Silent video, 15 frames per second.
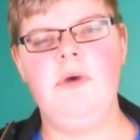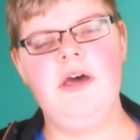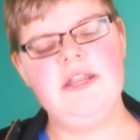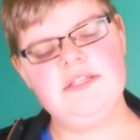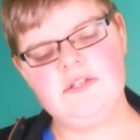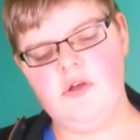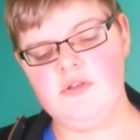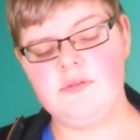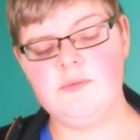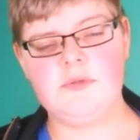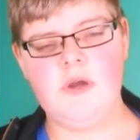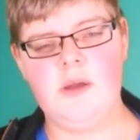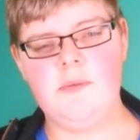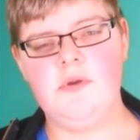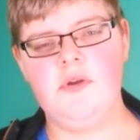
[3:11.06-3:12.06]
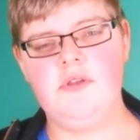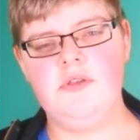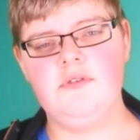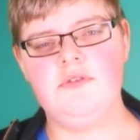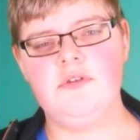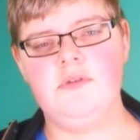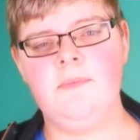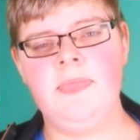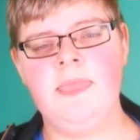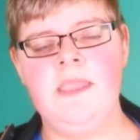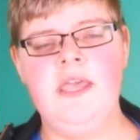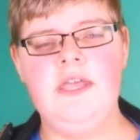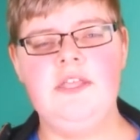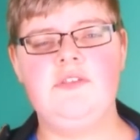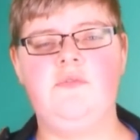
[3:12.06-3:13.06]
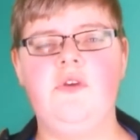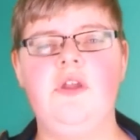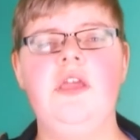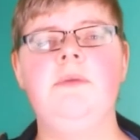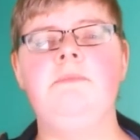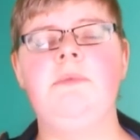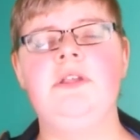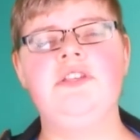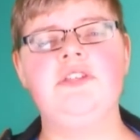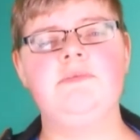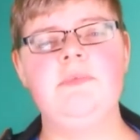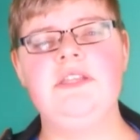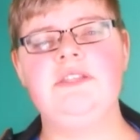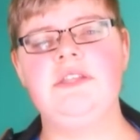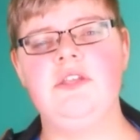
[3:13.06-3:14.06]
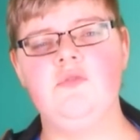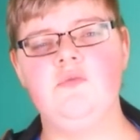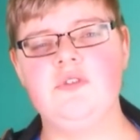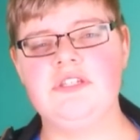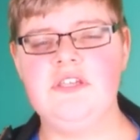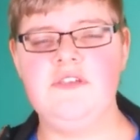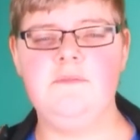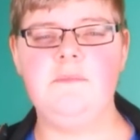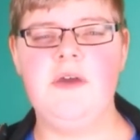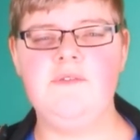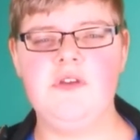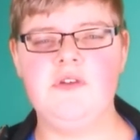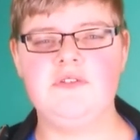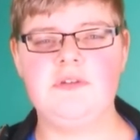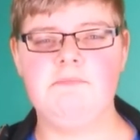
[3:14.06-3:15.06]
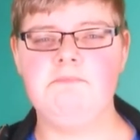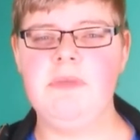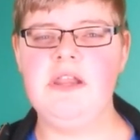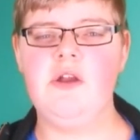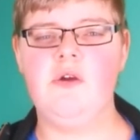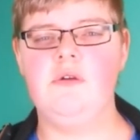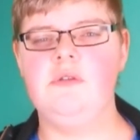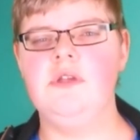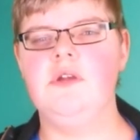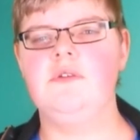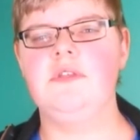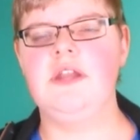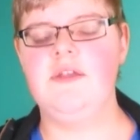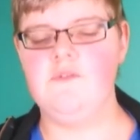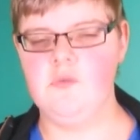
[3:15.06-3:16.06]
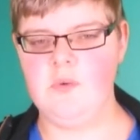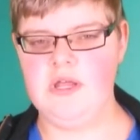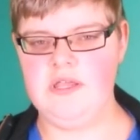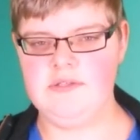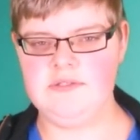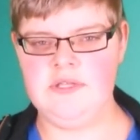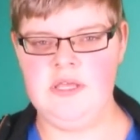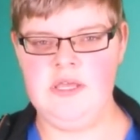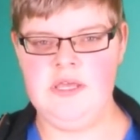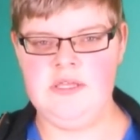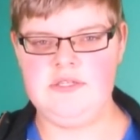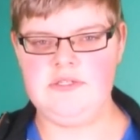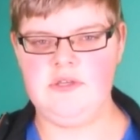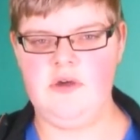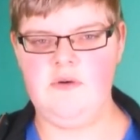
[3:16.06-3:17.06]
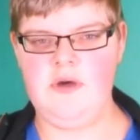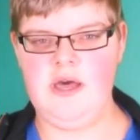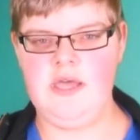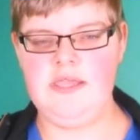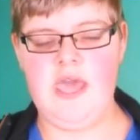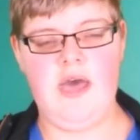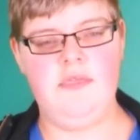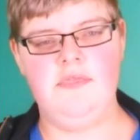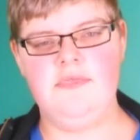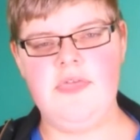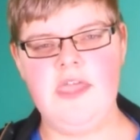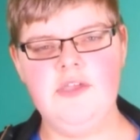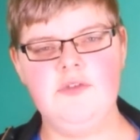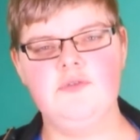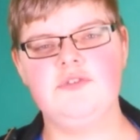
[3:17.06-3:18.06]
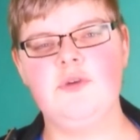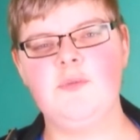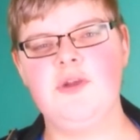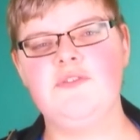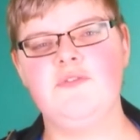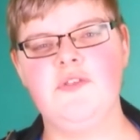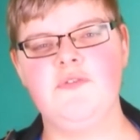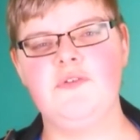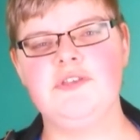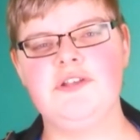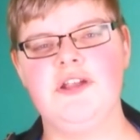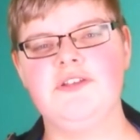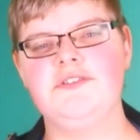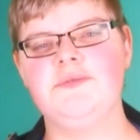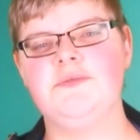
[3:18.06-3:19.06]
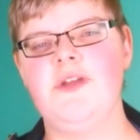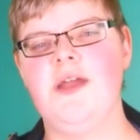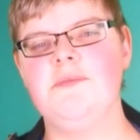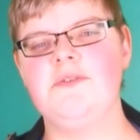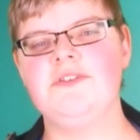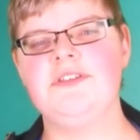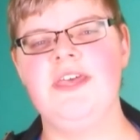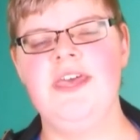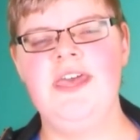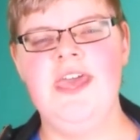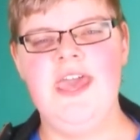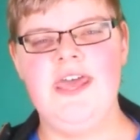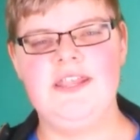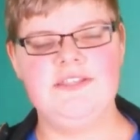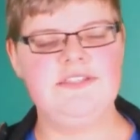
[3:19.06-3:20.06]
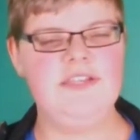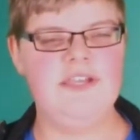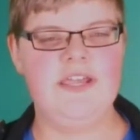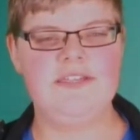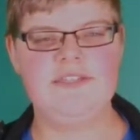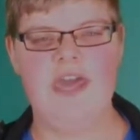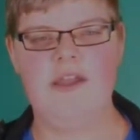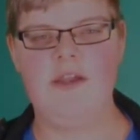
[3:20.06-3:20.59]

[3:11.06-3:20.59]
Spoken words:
but it's called subscribe here on YouTube. It's free, but it just means that you receive my videos a bit earlier than everyone else. So, yeah, thank you so much for the 1,400 subscribers, and I'll see you next